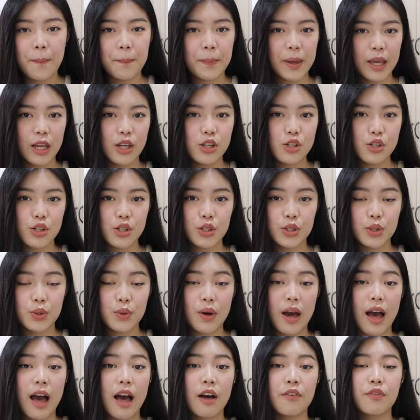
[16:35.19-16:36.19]
Make sure you
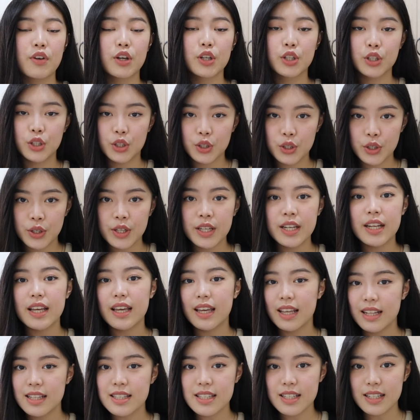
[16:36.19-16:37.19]
have good
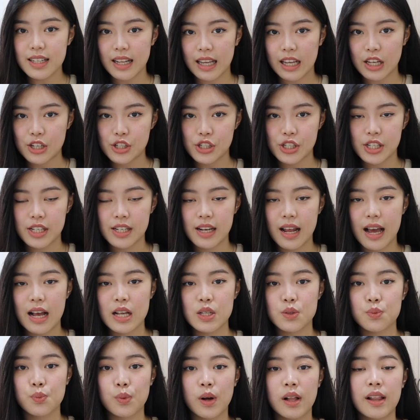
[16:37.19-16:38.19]
intonation
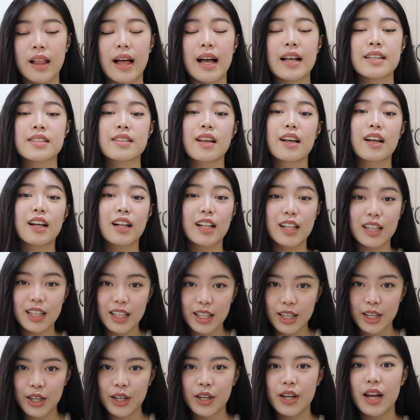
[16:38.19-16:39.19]
as well as
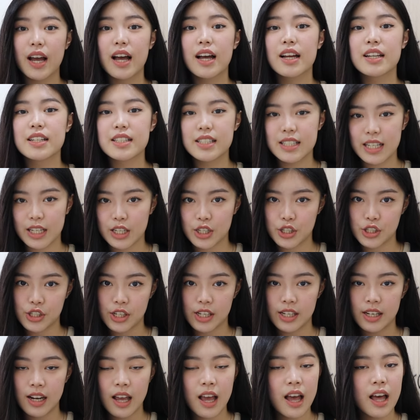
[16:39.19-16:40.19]
clear
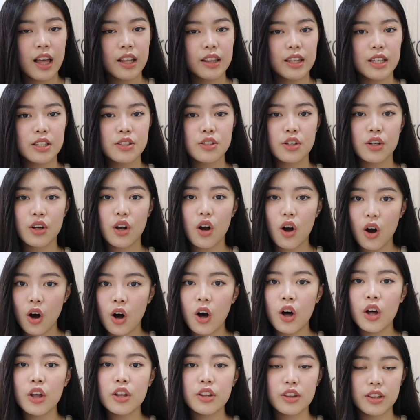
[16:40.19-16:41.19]
diction. These are
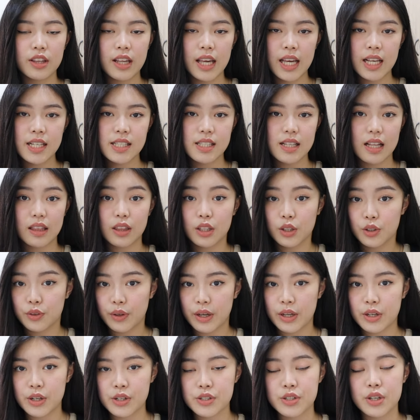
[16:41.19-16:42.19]
all things that the
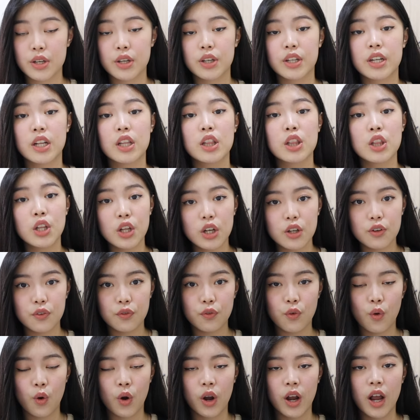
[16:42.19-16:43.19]
graders are going to look
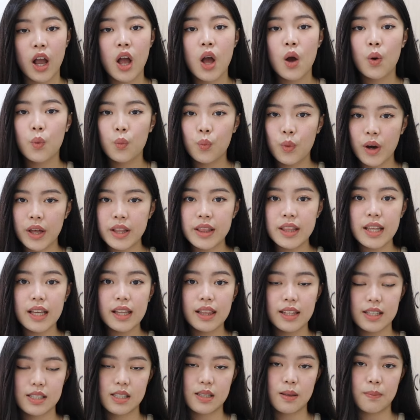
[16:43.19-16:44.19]
for when they
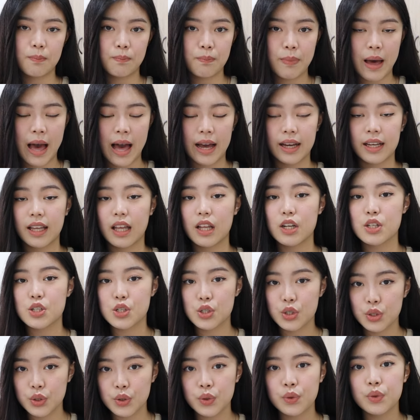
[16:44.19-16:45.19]
listen back
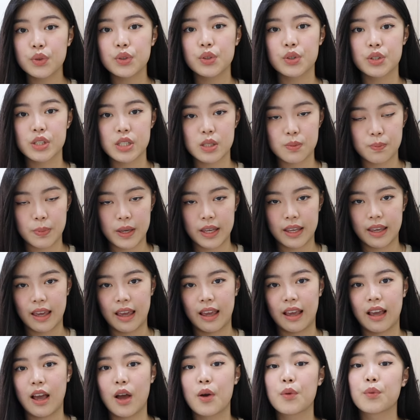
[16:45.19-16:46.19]
to your
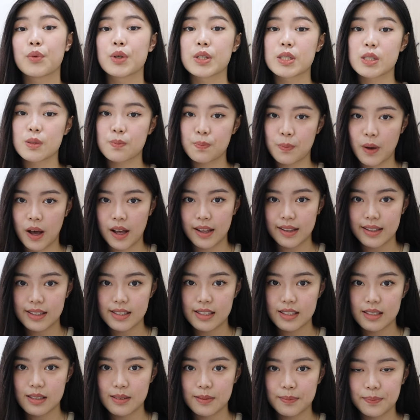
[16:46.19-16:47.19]
speaking
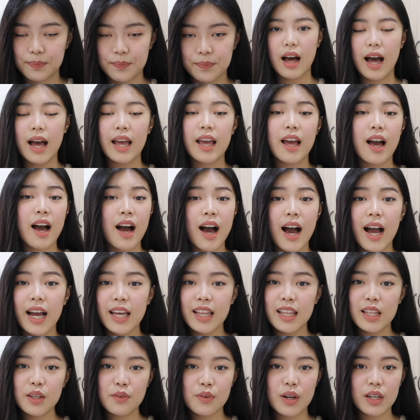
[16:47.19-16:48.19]
response. I
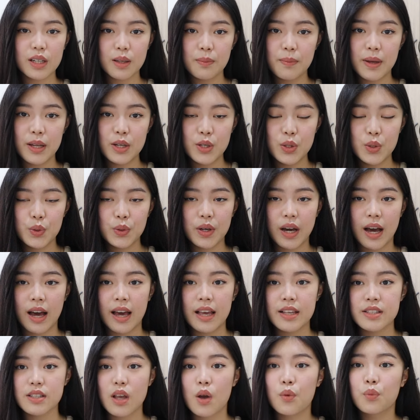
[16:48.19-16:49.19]
highly recommend you
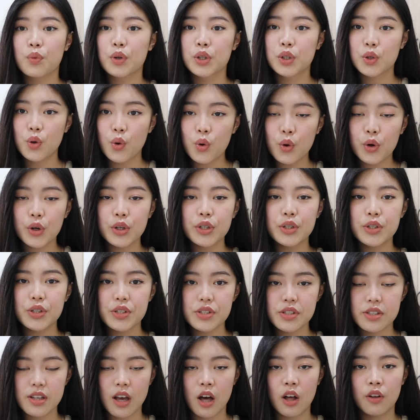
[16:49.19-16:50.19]
guys record
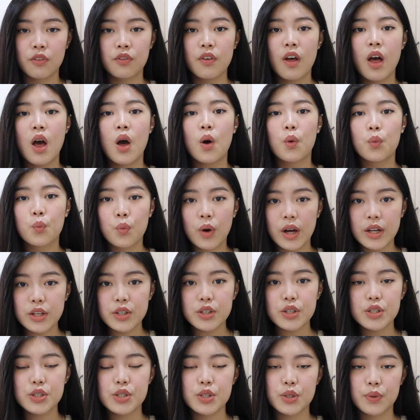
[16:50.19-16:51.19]
yourself
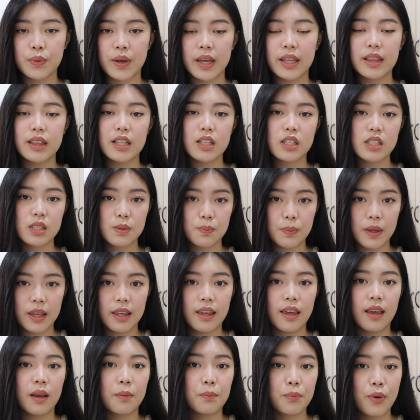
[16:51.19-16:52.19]
when you're doing the
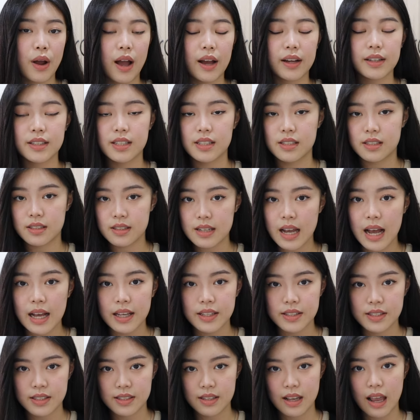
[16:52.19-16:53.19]
speaking practice
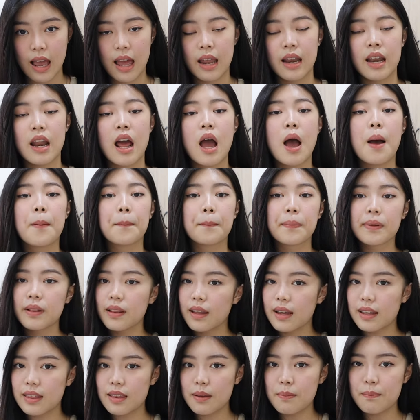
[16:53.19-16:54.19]
tests and
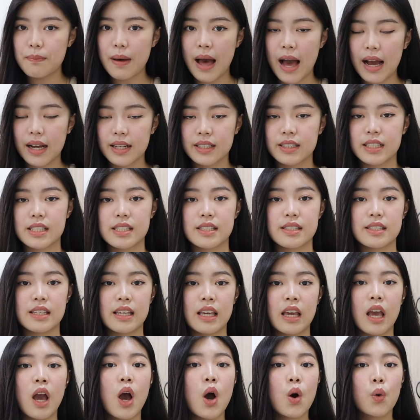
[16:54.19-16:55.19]
play them back to
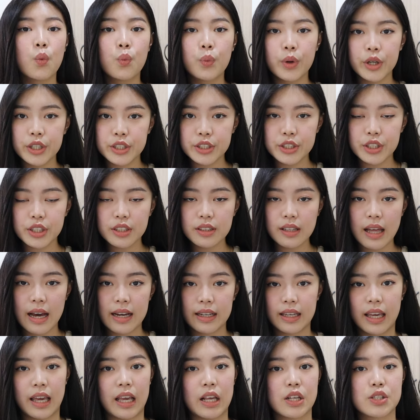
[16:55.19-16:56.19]
see where you're
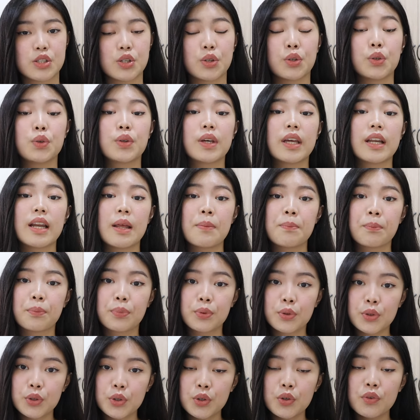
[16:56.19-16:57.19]
lacking so you can
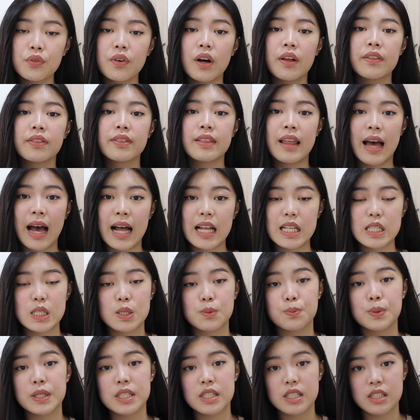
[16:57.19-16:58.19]
improve on that
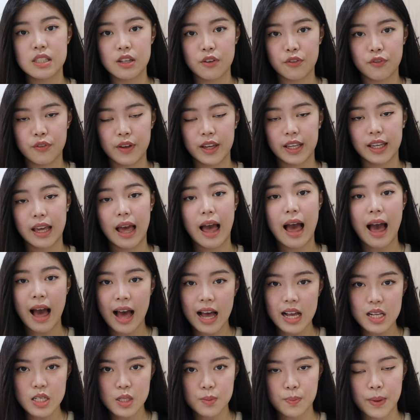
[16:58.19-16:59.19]
specific
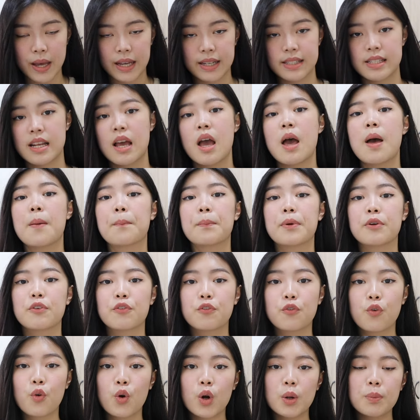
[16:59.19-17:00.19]
aspect
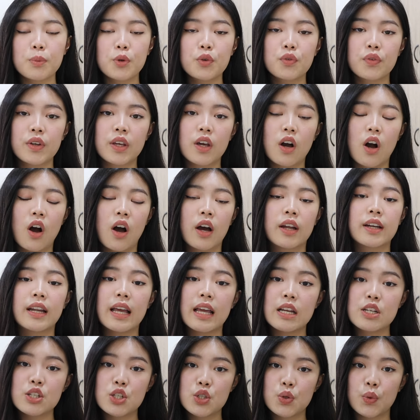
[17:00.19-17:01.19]
before moving on
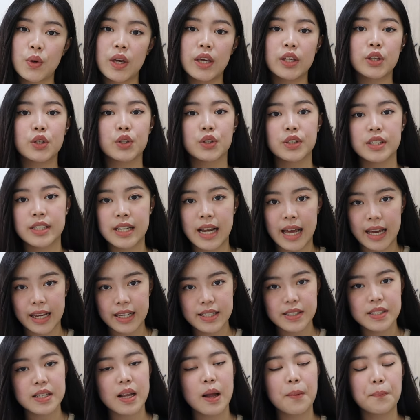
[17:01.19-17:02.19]
and doing your
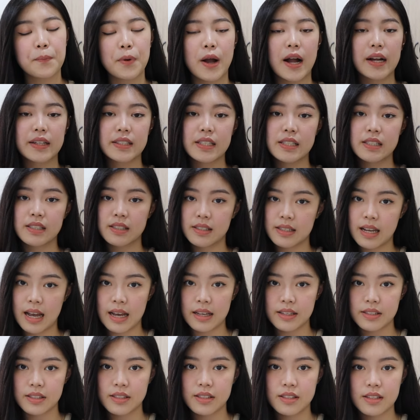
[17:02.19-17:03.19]
next practice
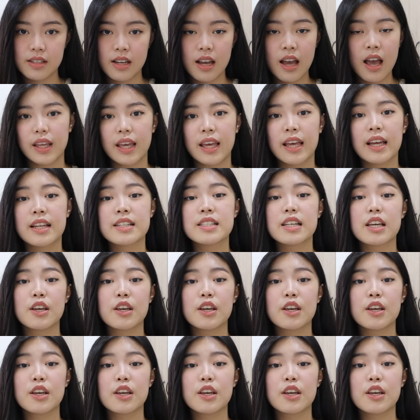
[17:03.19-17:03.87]
test. And